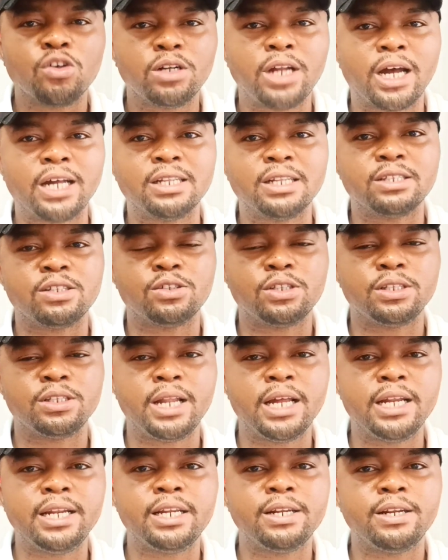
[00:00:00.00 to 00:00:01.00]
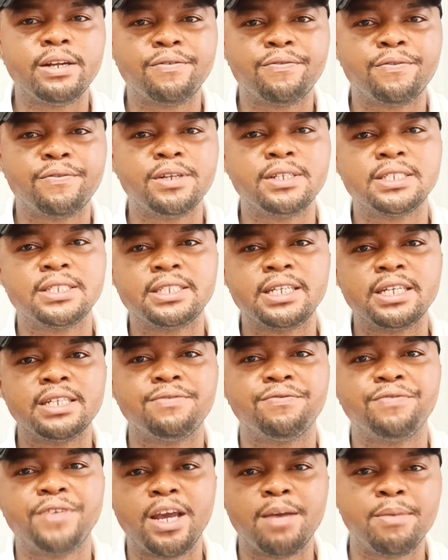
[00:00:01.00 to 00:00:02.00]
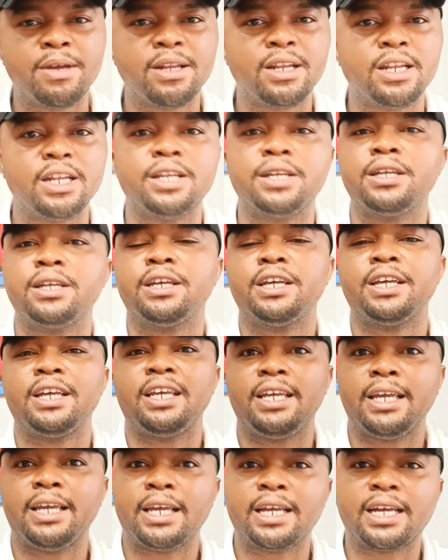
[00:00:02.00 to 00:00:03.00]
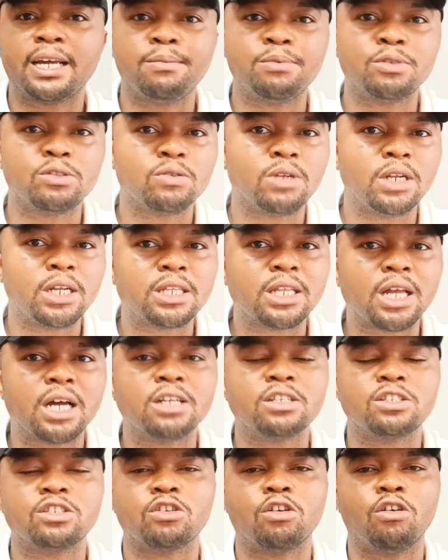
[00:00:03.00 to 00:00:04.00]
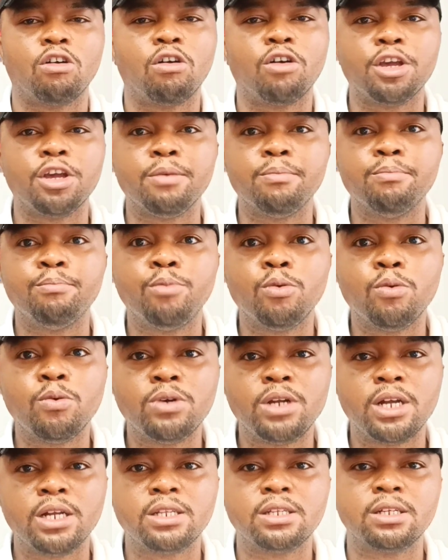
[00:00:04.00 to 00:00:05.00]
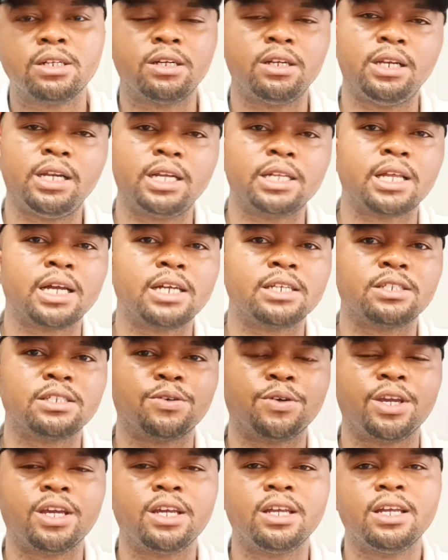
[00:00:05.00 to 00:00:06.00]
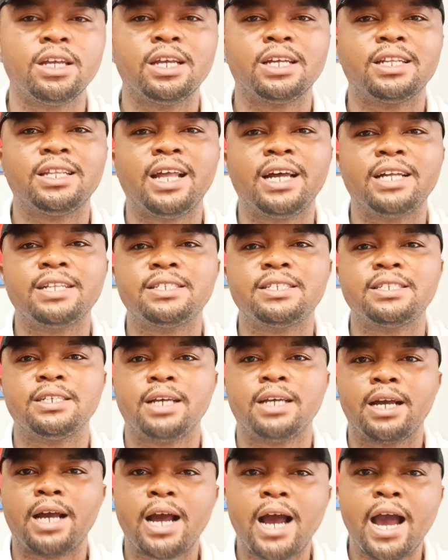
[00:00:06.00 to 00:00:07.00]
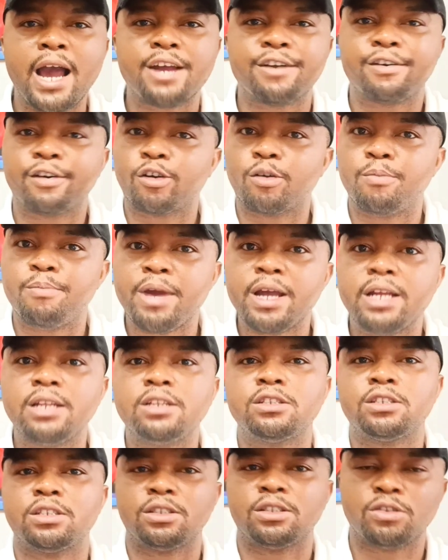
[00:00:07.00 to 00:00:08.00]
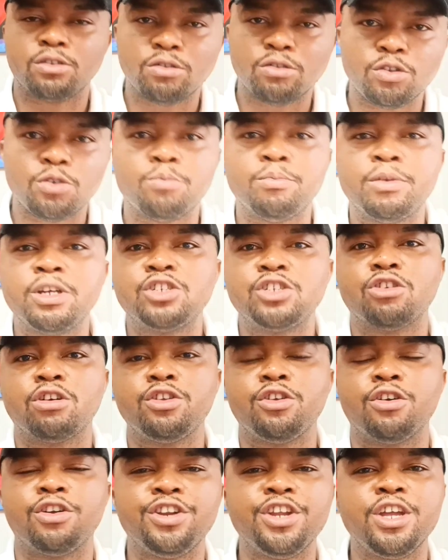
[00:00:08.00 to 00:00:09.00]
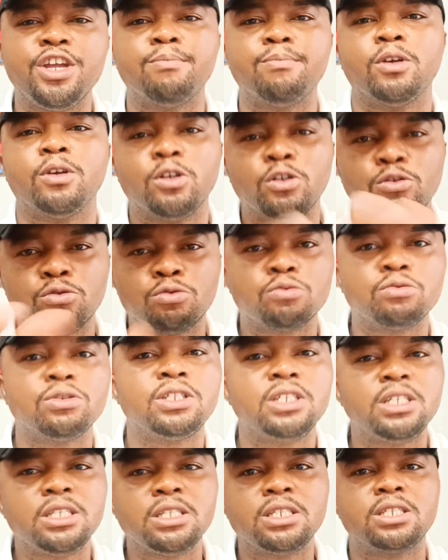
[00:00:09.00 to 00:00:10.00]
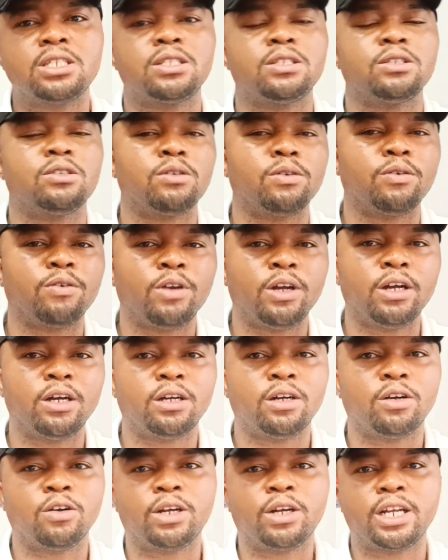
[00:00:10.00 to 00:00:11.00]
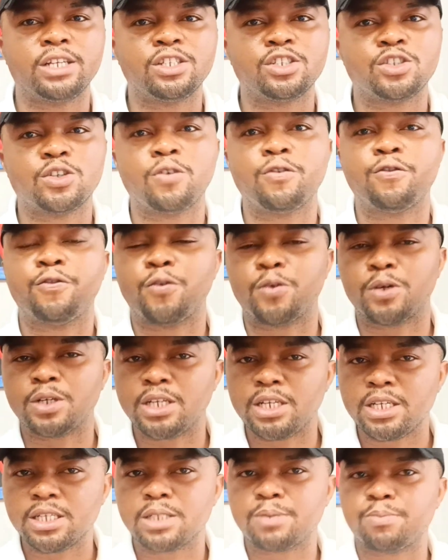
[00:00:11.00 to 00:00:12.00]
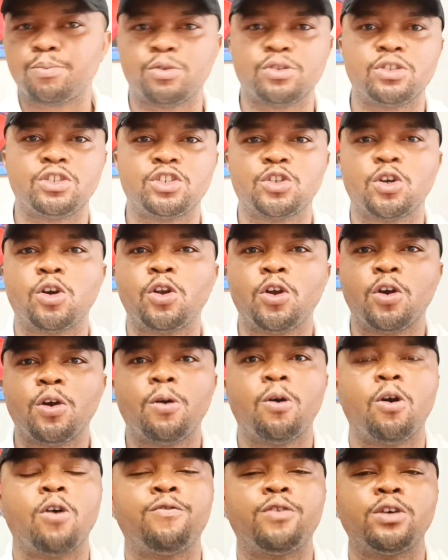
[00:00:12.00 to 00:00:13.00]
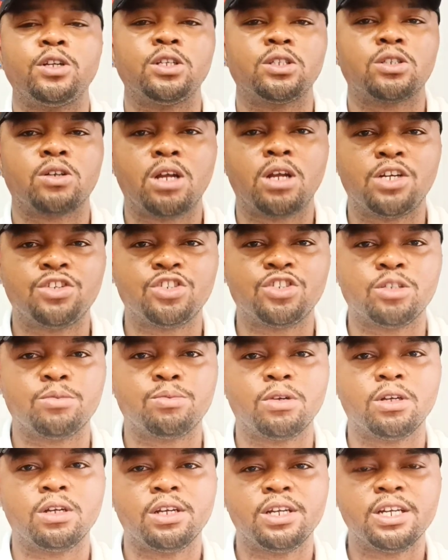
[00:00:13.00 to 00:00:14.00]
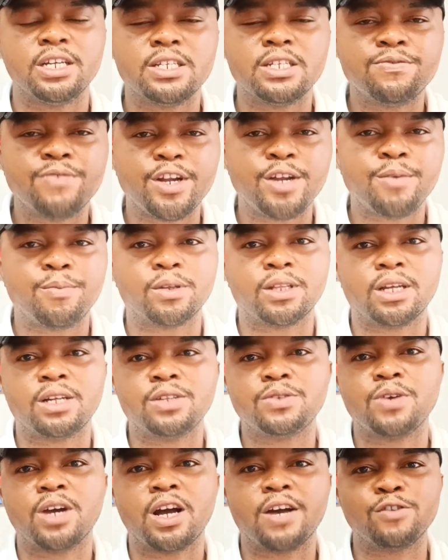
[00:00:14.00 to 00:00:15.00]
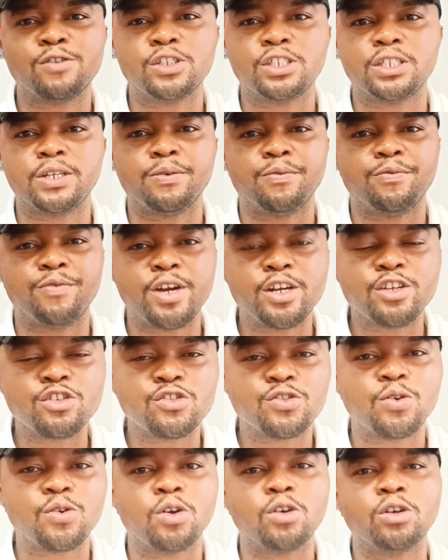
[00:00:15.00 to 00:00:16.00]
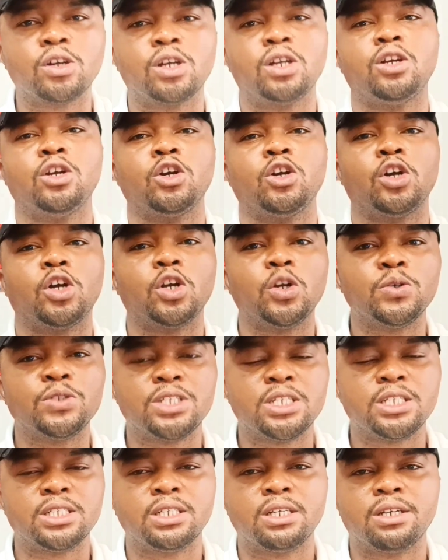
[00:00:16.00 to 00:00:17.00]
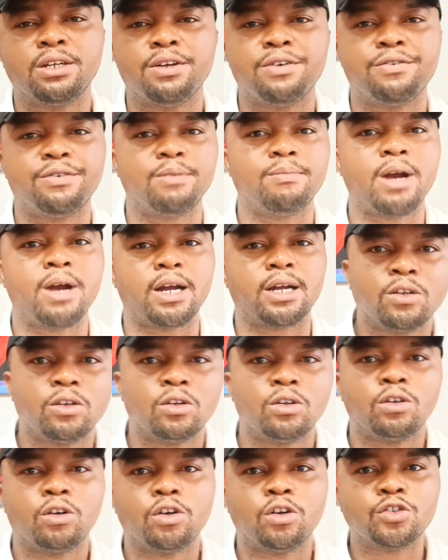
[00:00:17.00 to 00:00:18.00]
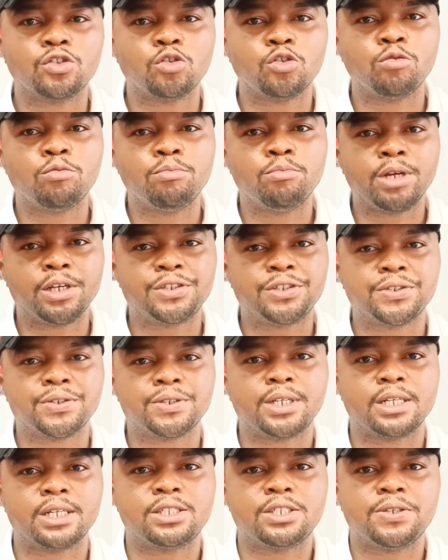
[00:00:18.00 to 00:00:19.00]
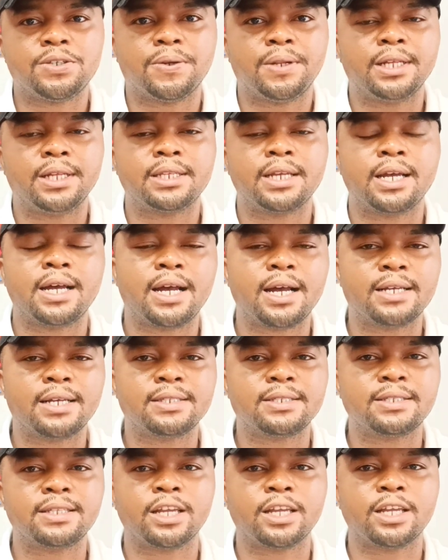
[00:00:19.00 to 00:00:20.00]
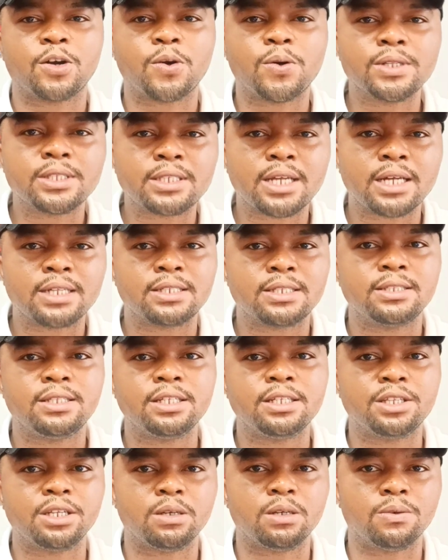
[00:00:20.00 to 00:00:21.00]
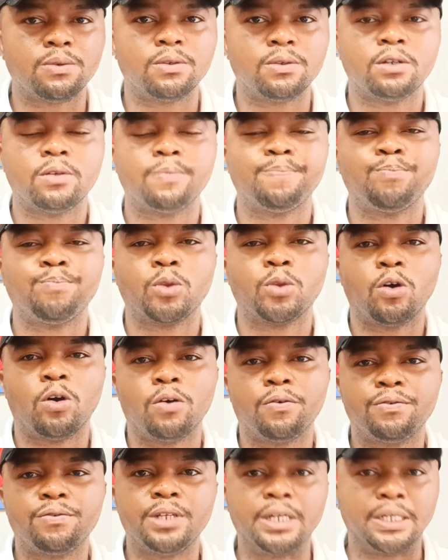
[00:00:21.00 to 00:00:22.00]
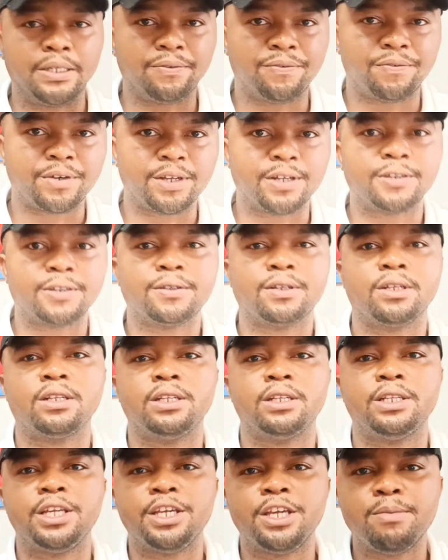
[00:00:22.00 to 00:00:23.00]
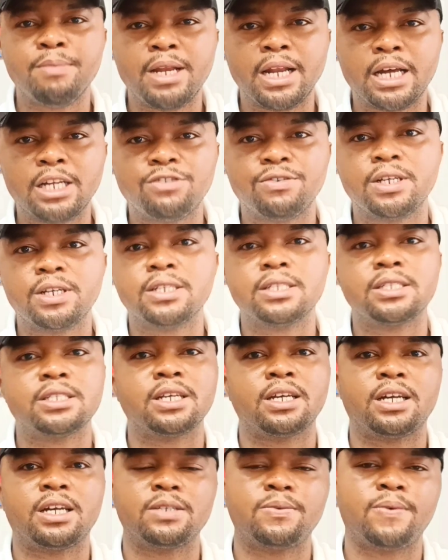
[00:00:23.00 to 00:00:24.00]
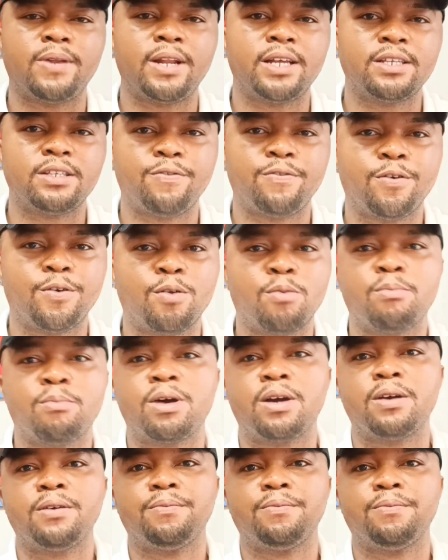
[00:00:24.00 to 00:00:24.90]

and let the referee state vehemently in capital letters or in bolded letters, okay, that I recommend you mention your name to this organization for this position or for this scholarship. It's very important to have such a very strong closing remark. Also, make sure that your letter has the contact detail of the referee, the email address, as well as the phone number.